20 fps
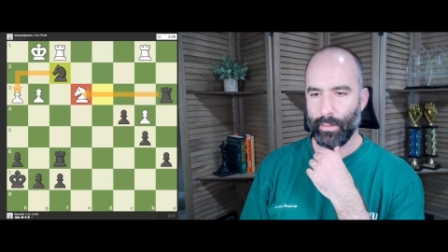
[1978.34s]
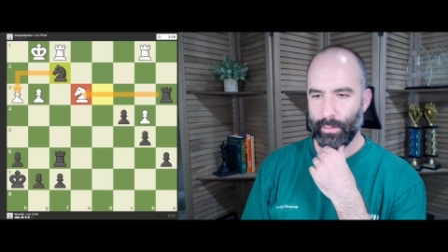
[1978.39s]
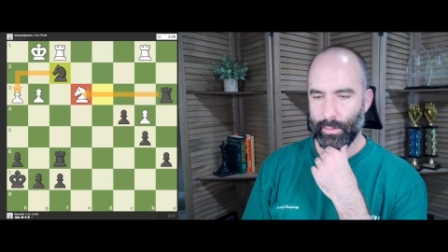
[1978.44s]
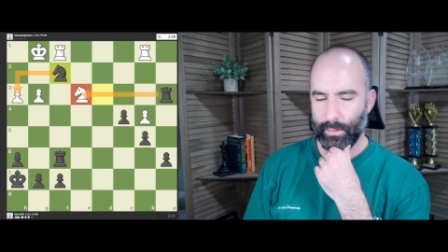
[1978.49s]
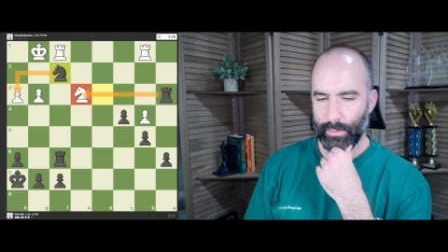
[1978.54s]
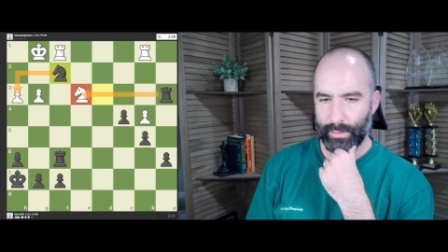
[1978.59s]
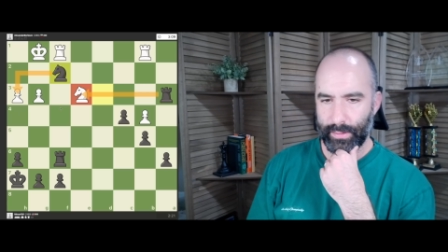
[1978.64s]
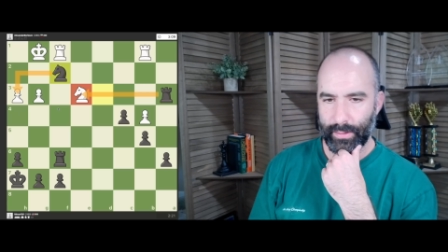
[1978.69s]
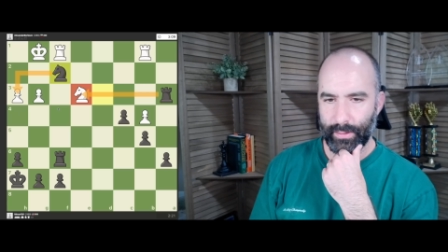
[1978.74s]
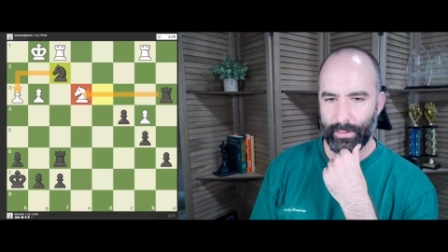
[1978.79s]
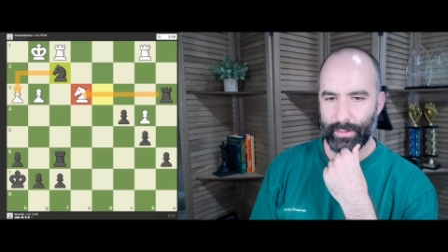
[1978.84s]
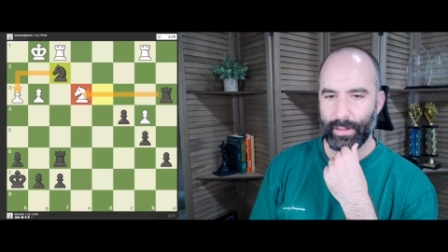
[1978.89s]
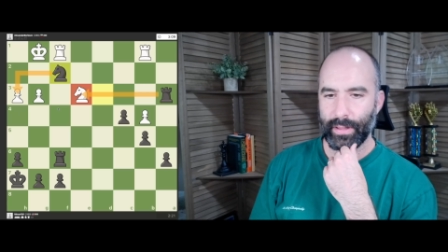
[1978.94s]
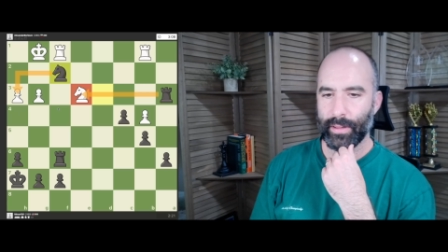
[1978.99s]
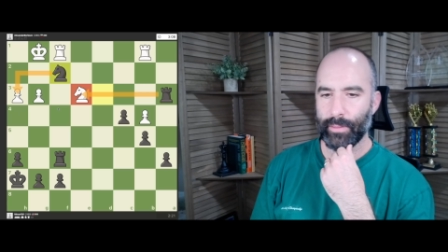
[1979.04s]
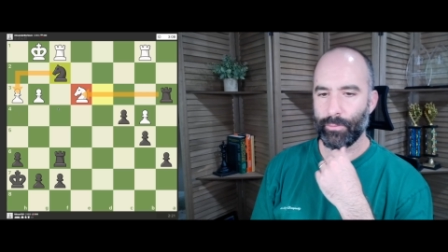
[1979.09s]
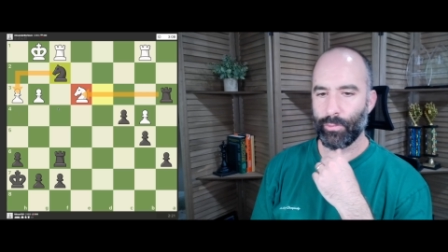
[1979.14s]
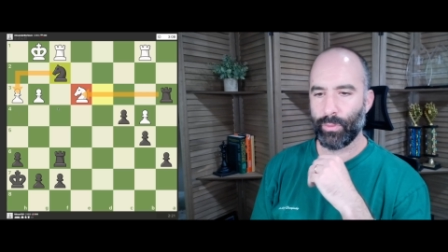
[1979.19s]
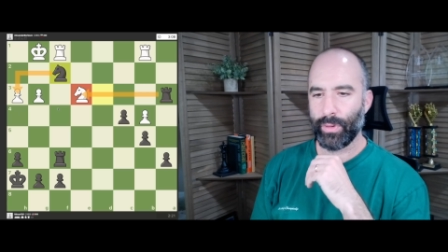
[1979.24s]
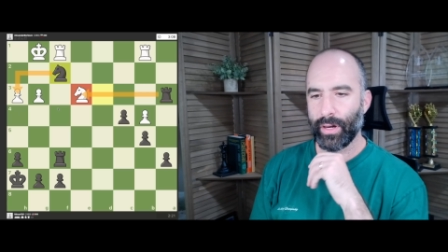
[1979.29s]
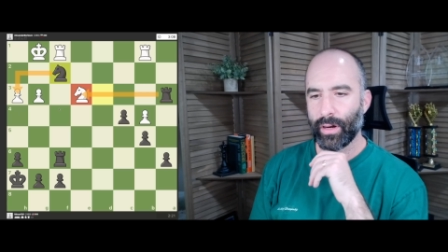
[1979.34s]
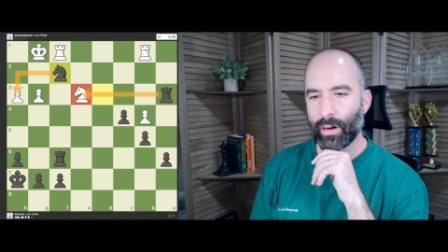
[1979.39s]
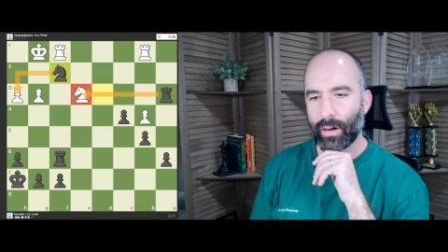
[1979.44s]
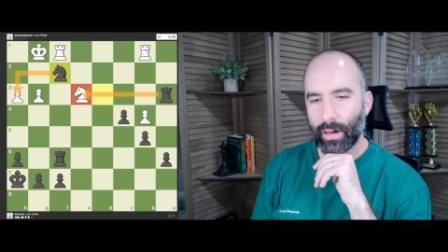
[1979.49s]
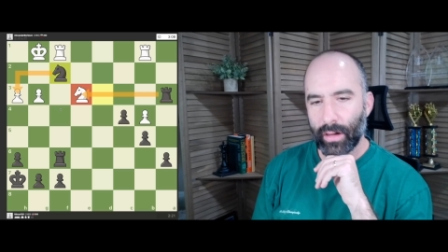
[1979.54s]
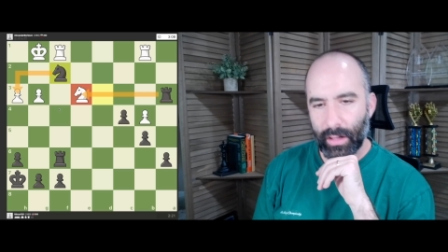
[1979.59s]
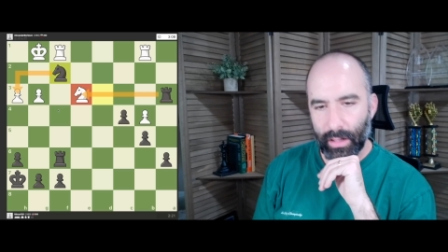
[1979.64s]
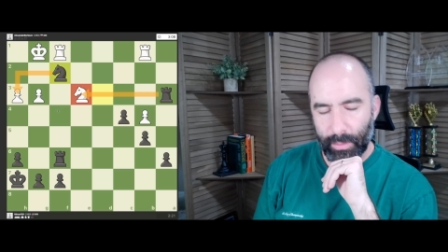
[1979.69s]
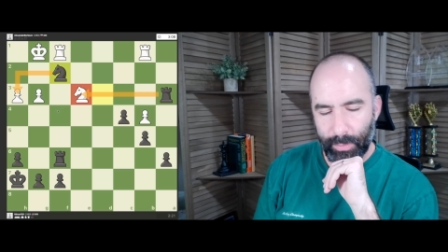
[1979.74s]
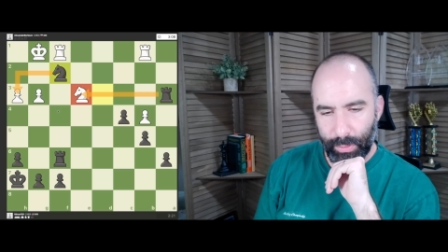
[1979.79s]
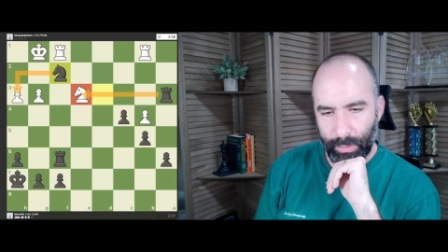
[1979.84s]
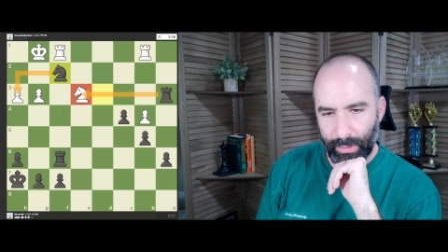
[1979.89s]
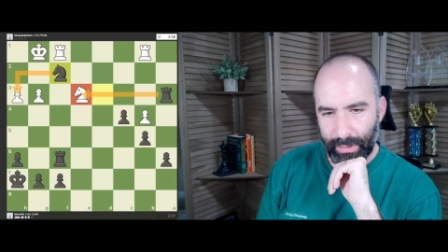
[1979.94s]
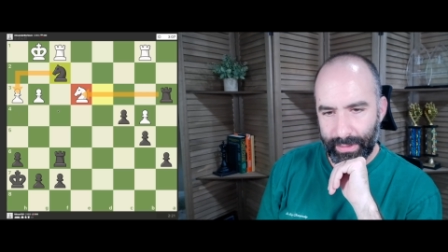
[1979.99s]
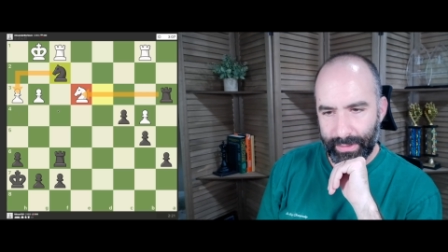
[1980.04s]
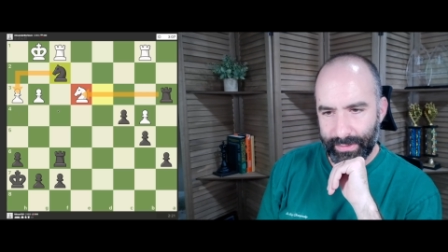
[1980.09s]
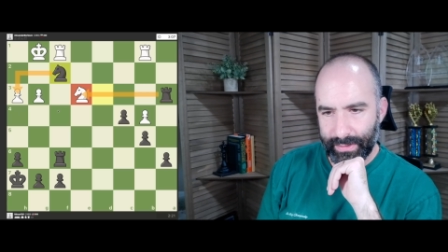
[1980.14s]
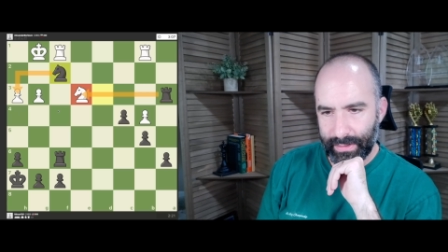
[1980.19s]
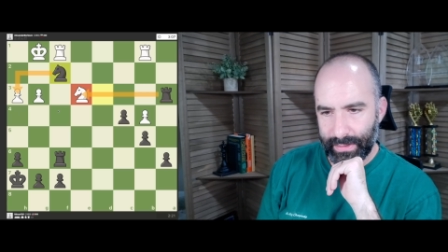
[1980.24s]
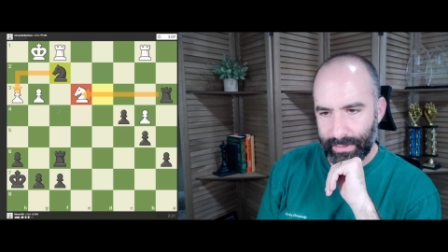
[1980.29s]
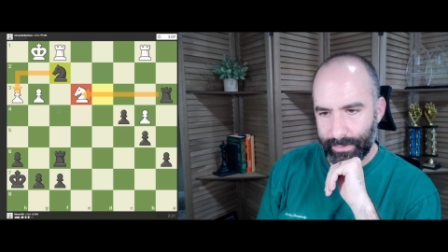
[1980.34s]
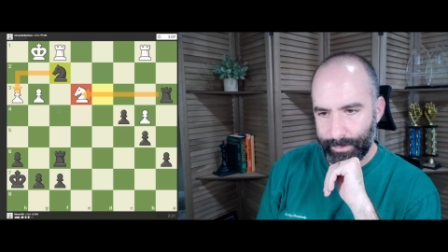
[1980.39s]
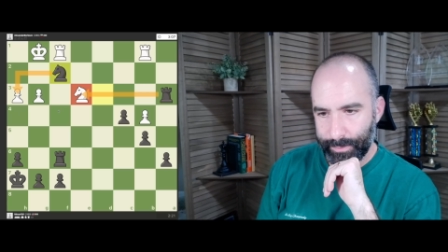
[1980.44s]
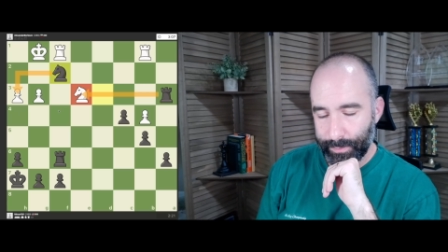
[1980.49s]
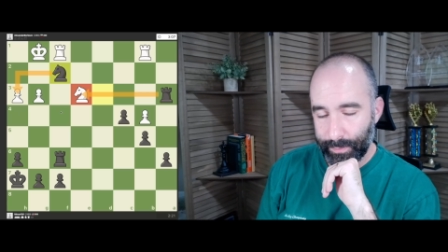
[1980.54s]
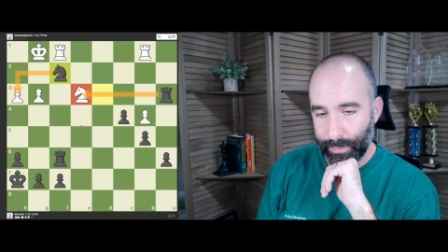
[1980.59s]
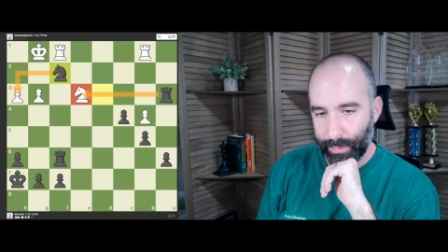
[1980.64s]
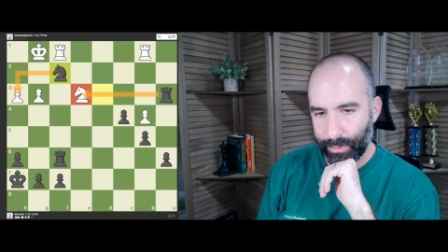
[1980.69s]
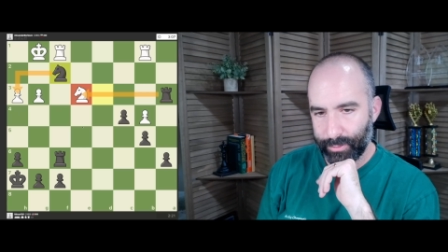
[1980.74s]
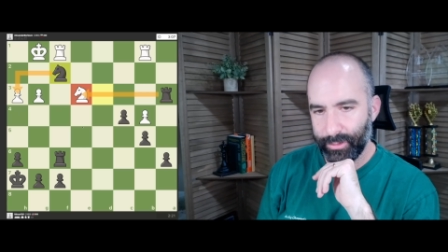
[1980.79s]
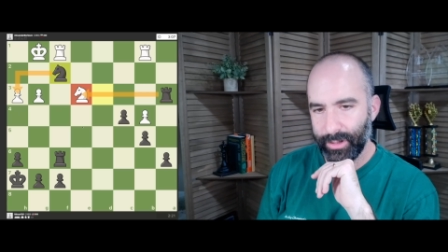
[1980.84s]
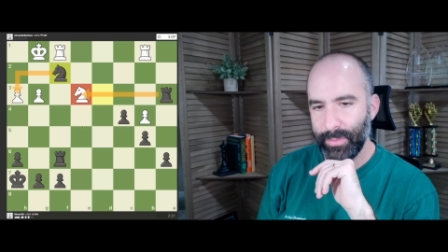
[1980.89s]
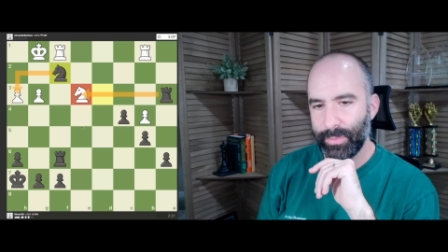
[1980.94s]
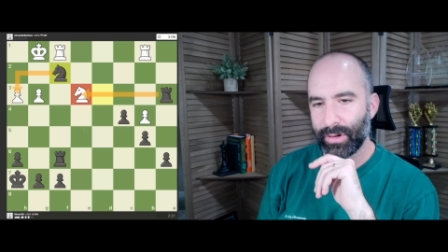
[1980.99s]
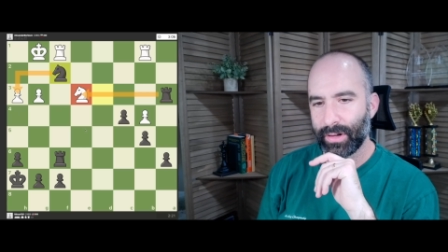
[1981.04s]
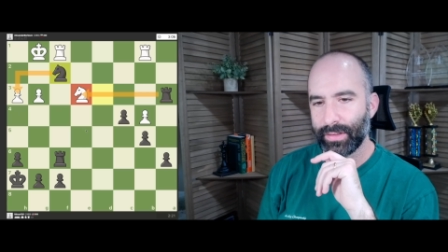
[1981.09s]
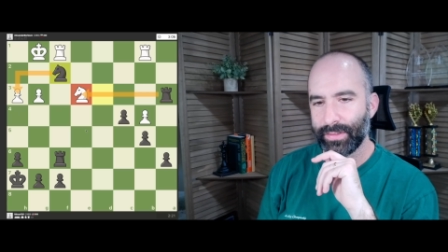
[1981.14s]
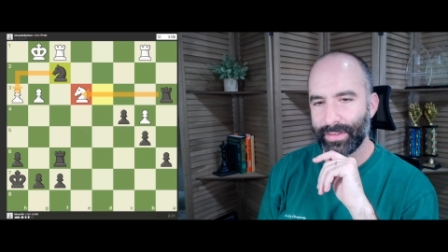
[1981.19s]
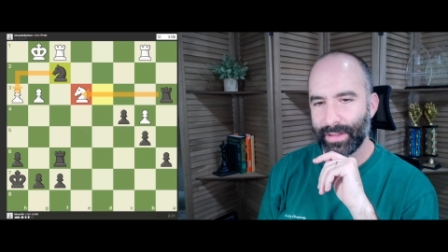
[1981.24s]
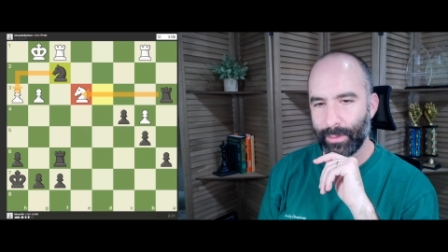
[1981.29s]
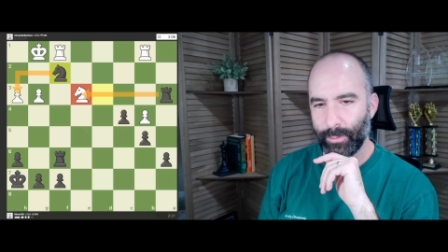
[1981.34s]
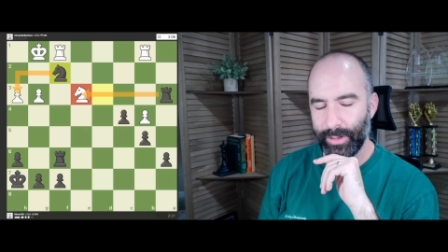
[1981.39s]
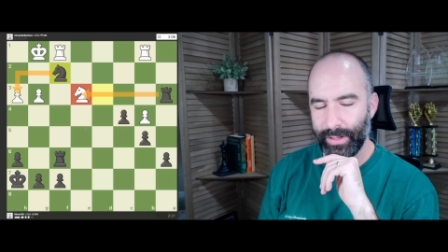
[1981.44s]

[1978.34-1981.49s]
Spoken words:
So yeah, we are up, what is it, 3 pawns now.